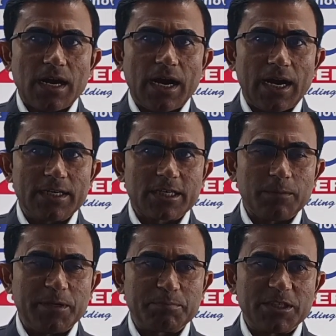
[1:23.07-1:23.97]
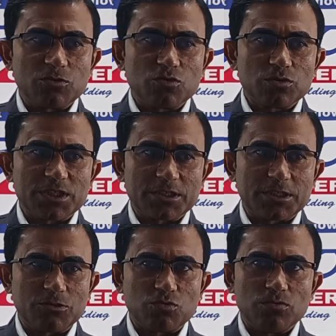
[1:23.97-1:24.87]
Article 52 to
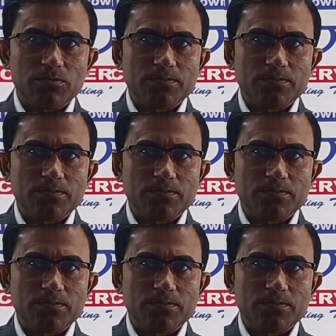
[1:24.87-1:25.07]
62.